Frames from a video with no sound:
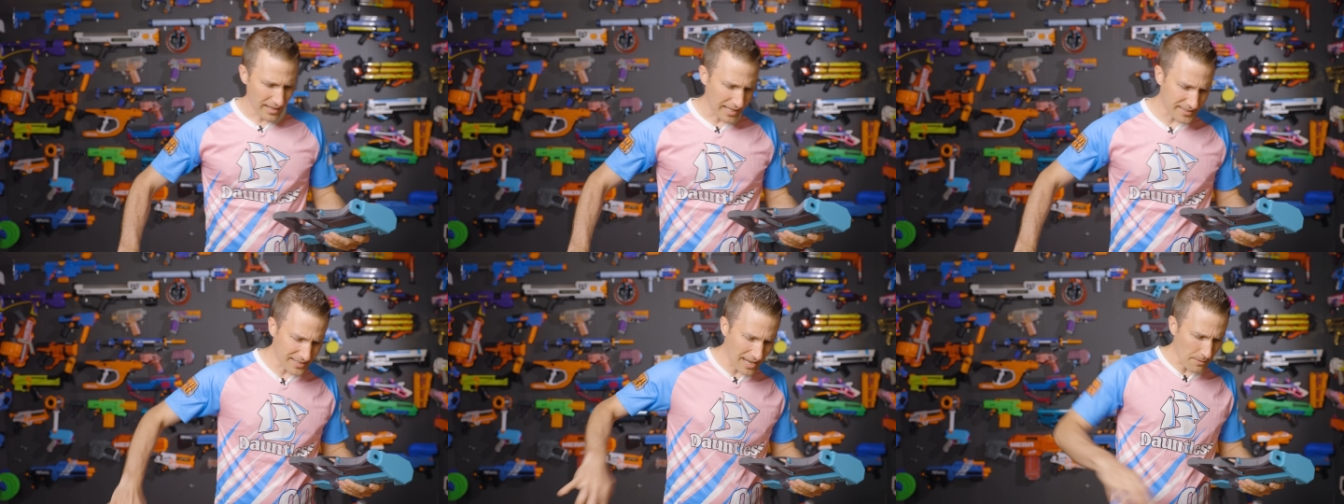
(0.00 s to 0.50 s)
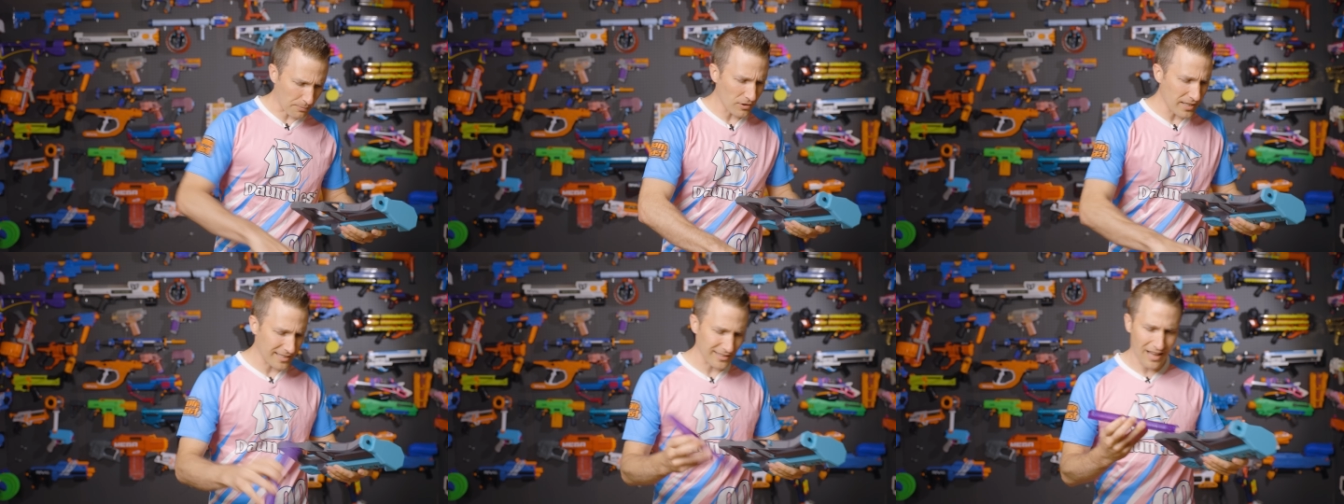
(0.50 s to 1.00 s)
it's got a
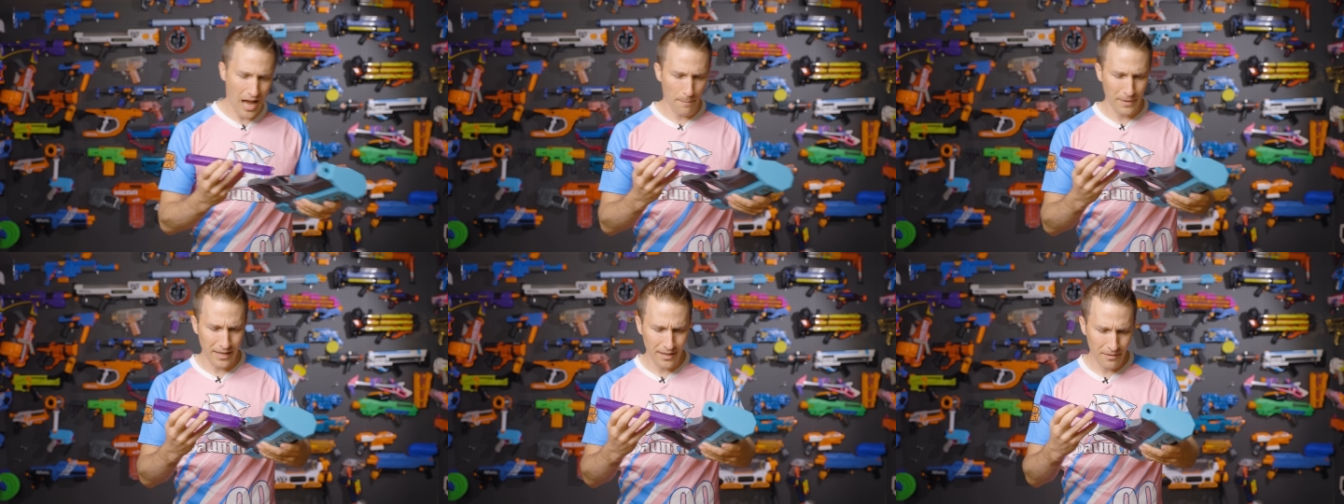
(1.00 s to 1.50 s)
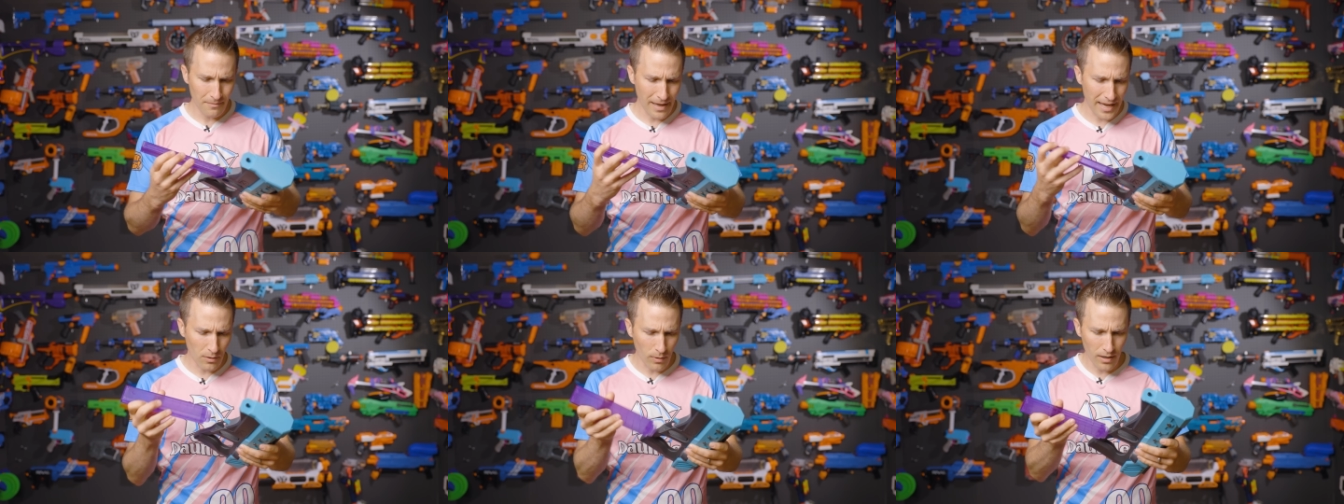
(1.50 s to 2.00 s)
pretty sloppy
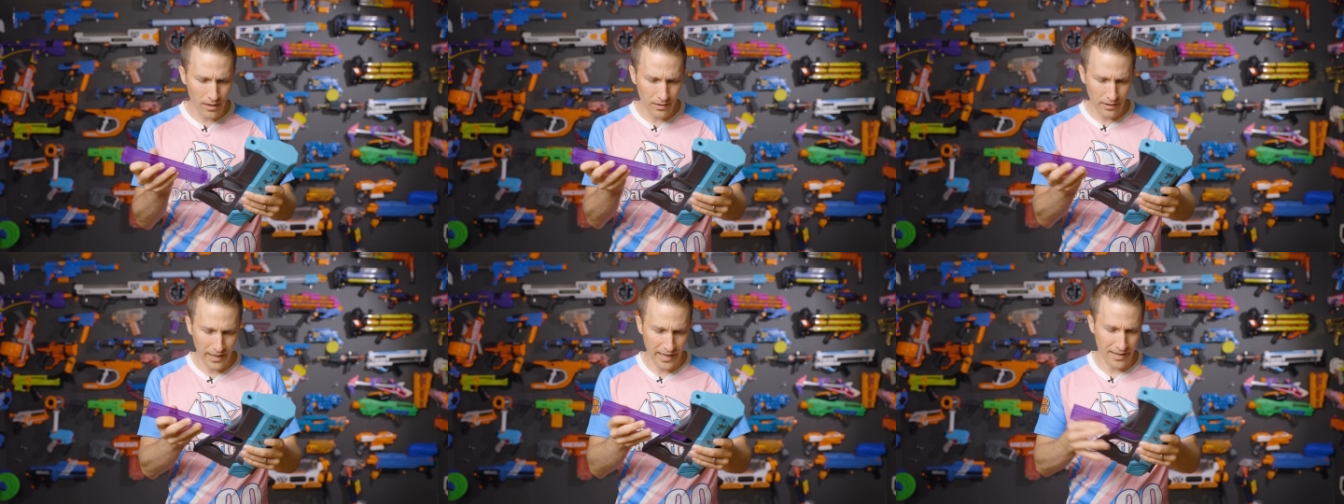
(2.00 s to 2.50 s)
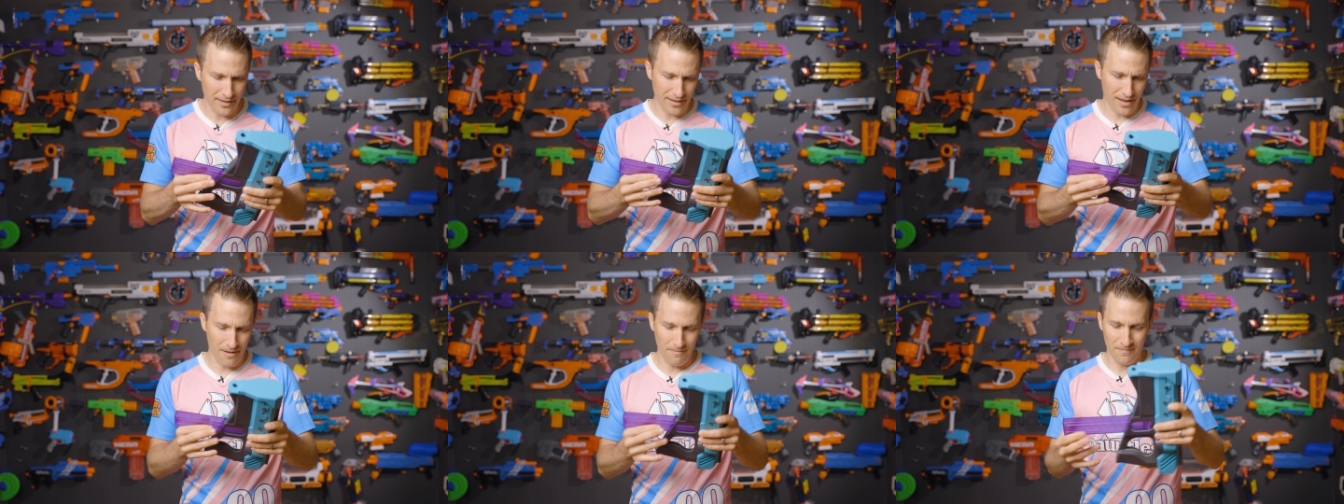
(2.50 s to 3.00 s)
magwell, and
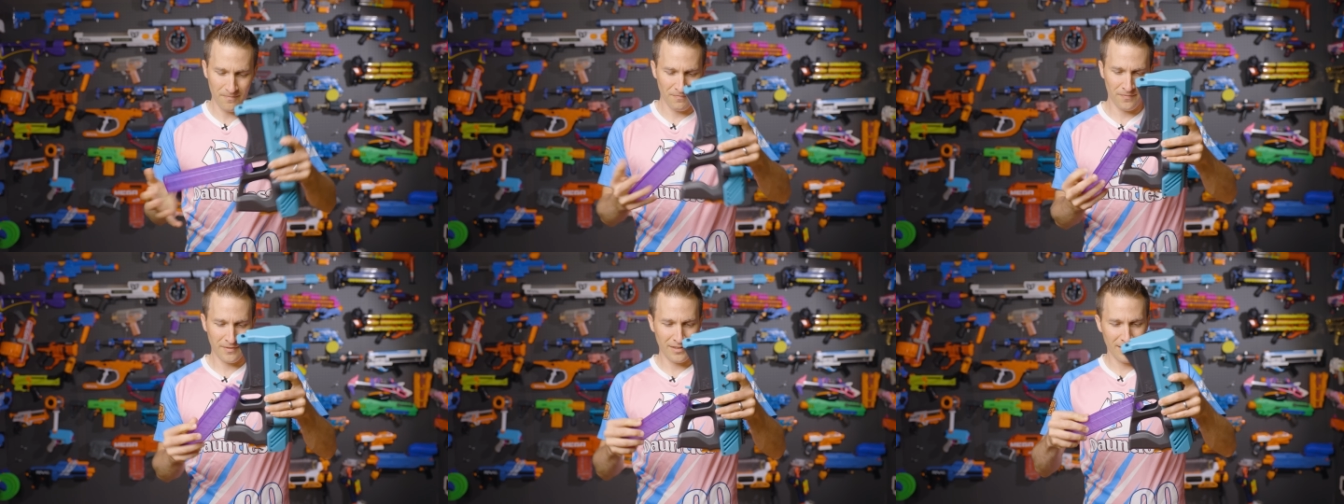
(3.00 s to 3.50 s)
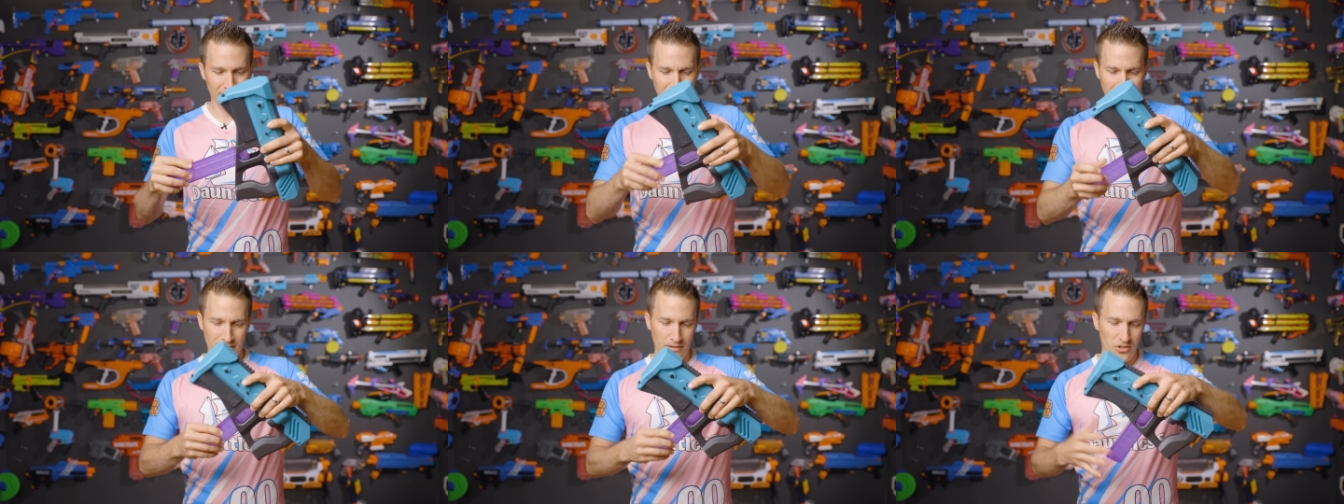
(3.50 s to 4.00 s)
um,
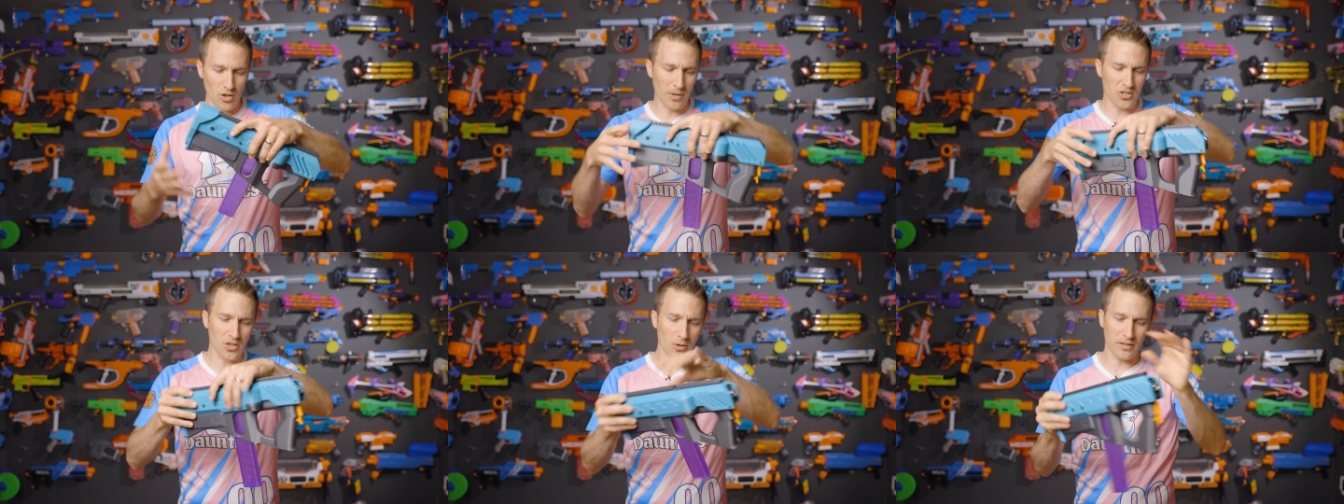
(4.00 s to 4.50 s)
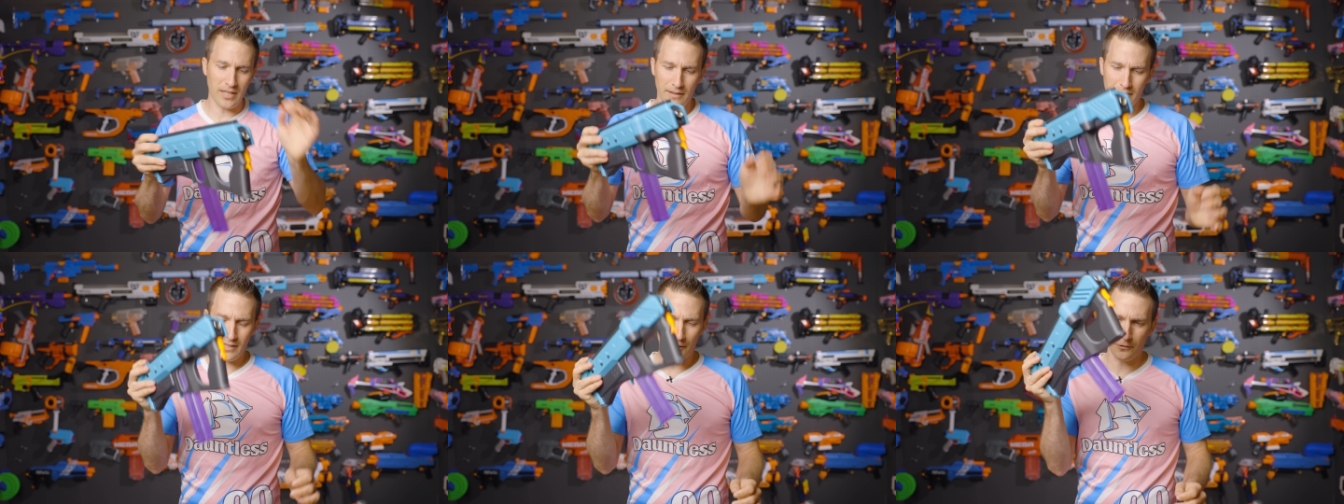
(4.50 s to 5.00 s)
so much so that they,
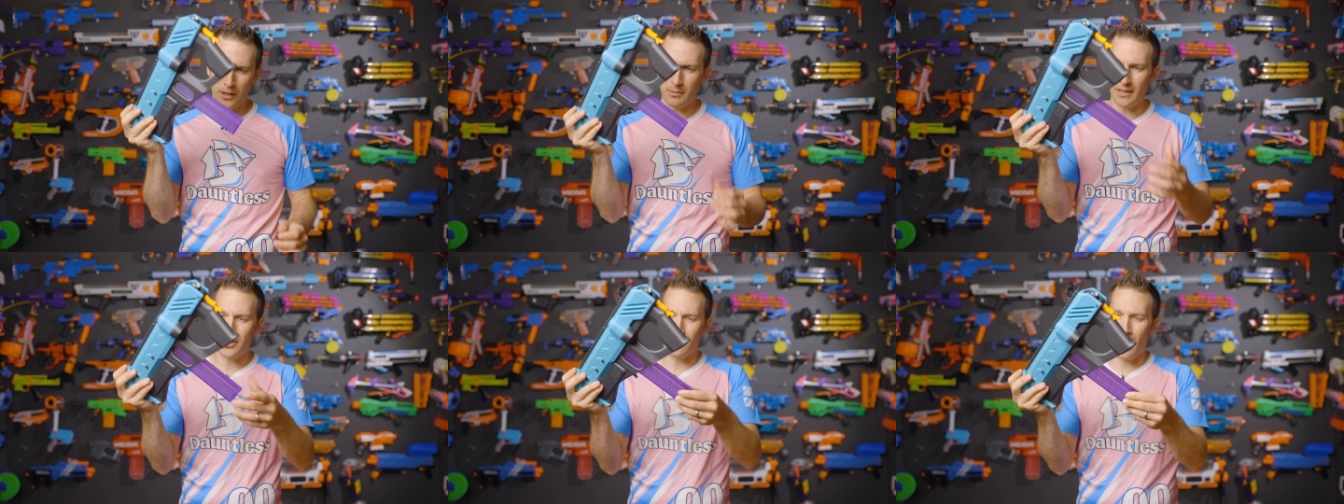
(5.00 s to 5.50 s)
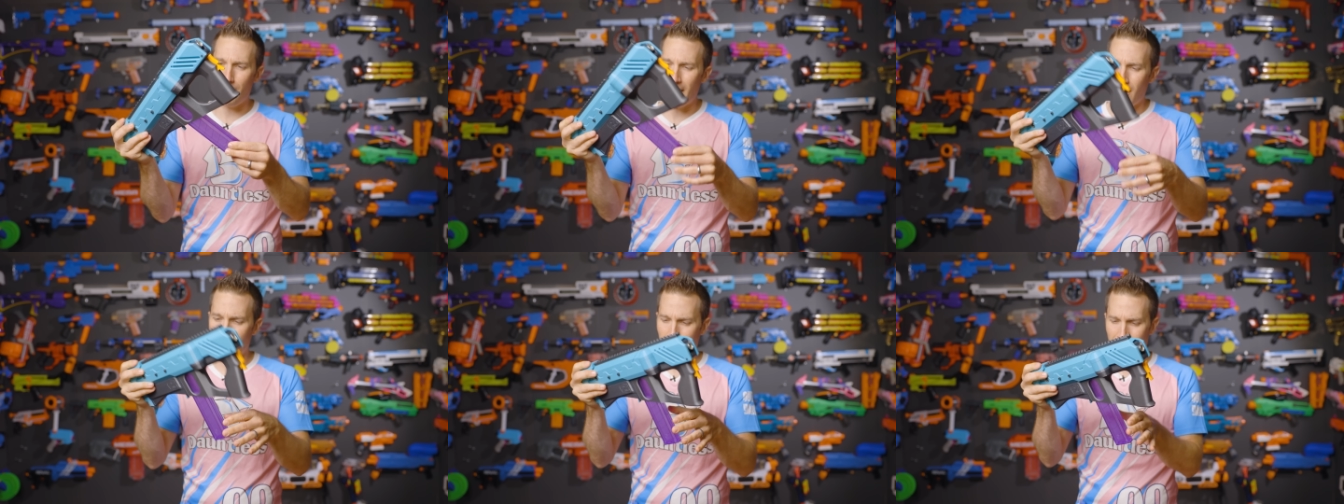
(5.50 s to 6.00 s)
they frequently drop
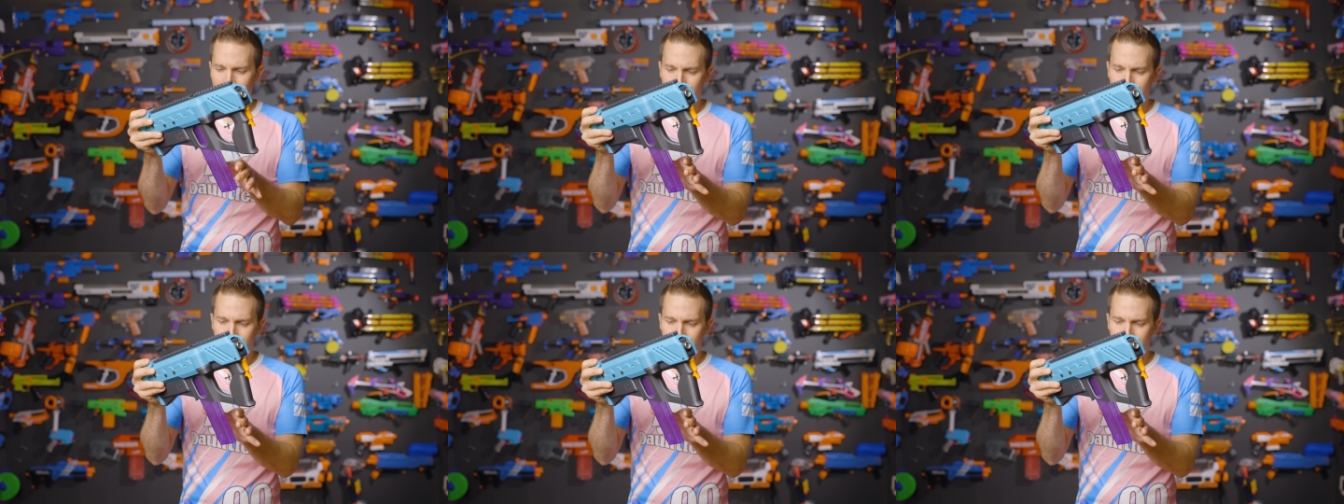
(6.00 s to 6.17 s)
out.